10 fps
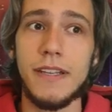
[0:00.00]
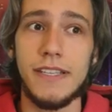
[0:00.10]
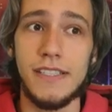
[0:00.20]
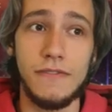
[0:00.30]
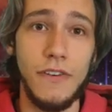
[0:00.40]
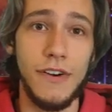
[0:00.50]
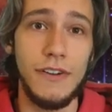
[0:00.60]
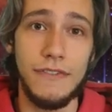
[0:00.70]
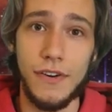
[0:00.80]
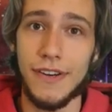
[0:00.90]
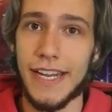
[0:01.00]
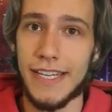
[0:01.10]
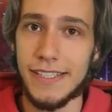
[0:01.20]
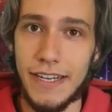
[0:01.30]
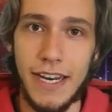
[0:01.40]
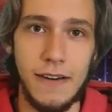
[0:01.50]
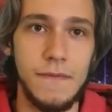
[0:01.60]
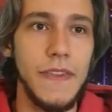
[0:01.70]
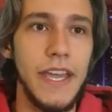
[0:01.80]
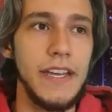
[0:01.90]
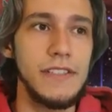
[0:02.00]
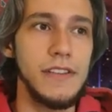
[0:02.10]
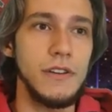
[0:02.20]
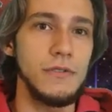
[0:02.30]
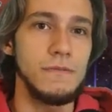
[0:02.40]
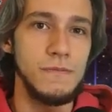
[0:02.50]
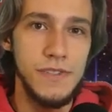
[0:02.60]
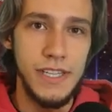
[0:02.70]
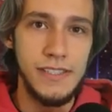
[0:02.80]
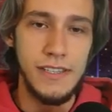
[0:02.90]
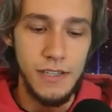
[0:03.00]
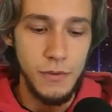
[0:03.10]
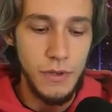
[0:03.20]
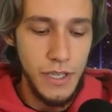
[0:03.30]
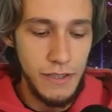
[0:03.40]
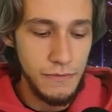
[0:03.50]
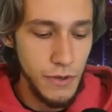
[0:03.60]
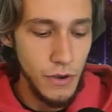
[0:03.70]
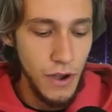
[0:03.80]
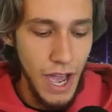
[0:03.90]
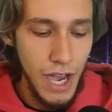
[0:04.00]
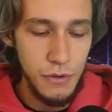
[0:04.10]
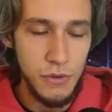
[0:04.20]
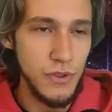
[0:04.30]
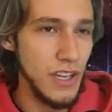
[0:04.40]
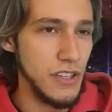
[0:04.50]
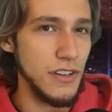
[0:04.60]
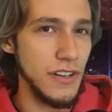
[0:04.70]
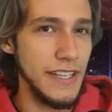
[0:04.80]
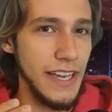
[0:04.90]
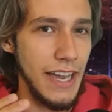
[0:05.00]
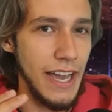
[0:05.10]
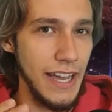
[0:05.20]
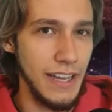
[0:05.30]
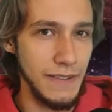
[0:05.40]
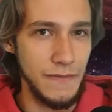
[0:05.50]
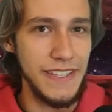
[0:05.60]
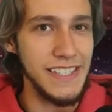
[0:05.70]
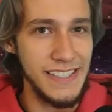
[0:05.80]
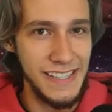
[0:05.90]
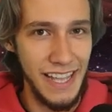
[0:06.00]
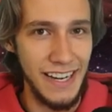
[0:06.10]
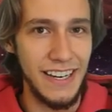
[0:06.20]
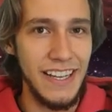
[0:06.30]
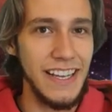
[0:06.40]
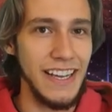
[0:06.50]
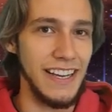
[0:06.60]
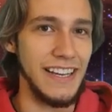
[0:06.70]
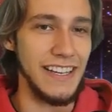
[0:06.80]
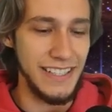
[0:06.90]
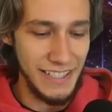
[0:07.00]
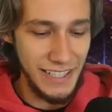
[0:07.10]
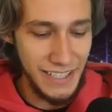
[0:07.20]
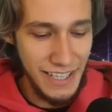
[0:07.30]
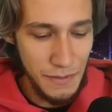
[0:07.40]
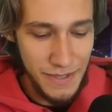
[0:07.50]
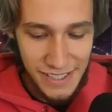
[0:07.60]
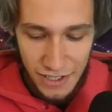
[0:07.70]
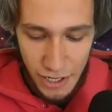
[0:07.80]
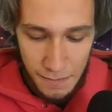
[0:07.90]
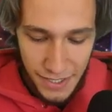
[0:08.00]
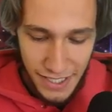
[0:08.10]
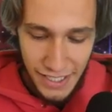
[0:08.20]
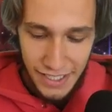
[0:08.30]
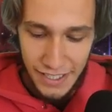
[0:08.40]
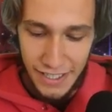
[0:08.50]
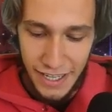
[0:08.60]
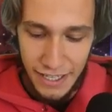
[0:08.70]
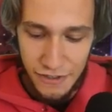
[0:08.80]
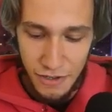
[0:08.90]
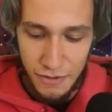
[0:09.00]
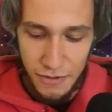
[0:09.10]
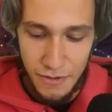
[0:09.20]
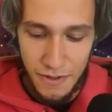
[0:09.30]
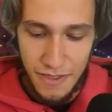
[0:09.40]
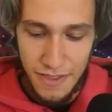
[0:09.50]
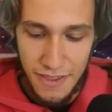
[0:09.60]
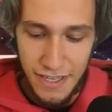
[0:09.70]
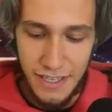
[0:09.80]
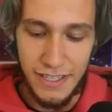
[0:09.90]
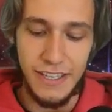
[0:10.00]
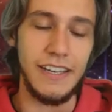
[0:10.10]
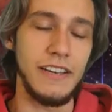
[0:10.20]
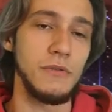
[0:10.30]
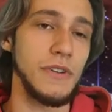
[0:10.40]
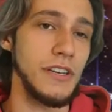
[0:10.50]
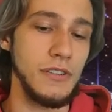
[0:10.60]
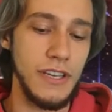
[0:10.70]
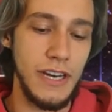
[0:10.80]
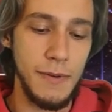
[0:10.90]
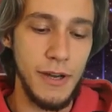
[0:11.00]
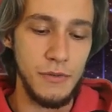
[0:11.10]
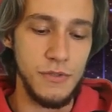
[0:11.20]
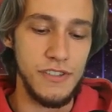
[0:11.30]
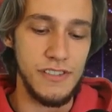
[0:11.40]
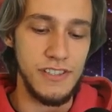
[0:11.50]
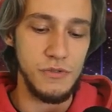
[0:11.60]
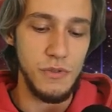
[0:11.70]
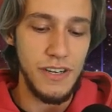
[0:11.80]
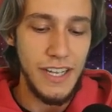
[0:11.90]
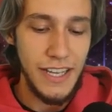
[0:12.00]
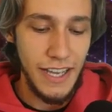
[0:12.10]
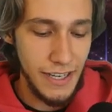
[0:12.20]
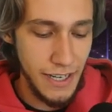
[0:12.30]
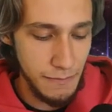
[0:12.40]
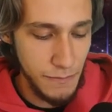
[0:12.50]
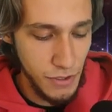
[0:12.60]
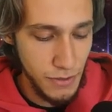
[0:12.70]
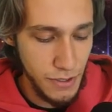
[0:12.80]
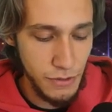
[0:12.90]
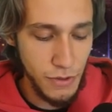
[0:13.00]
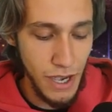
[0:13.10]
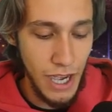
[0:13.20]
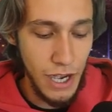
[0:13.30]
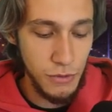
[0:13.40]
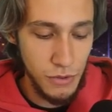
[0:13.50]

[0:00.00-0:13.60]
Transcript: it's very, very nicely done. So just as a quick info, how do we actually um, install uh, a Kwin script? Uh, I'll show you the uh, what I'm talking about, which is this one, and I'm showing you how to